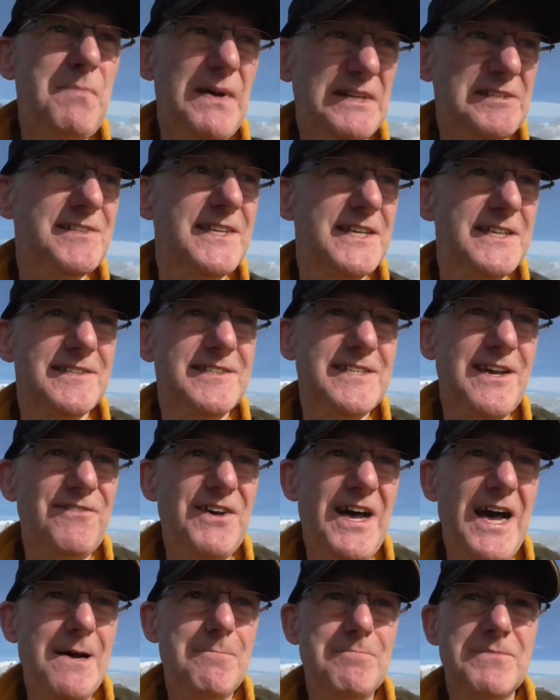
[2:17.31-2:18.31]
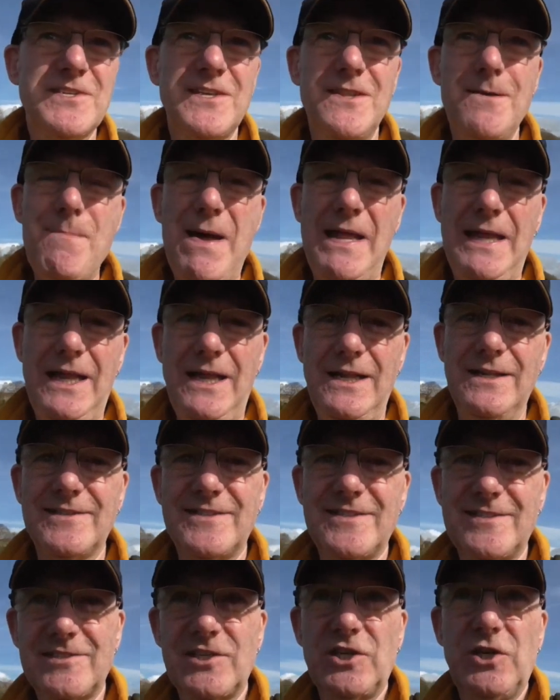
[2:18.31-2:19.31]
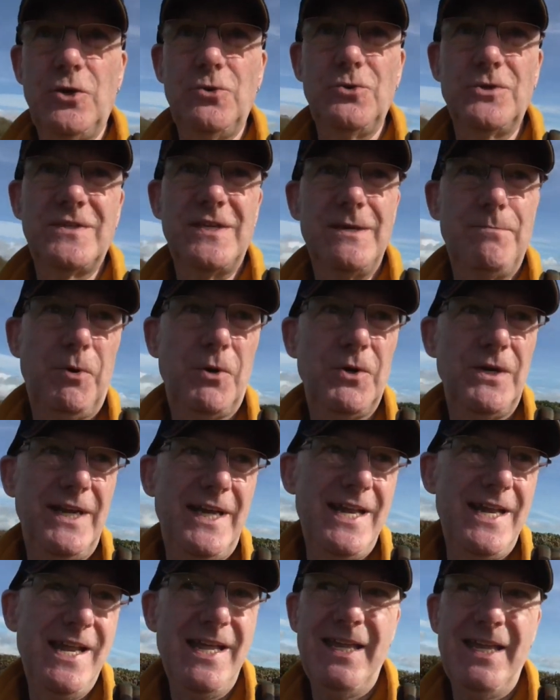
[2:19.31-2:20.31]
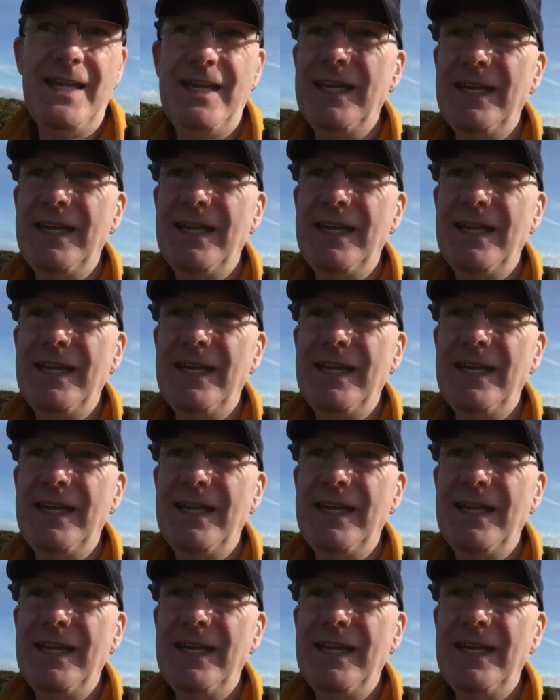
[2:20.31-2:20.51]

Best thing that's ever happened to the mental is security putting in.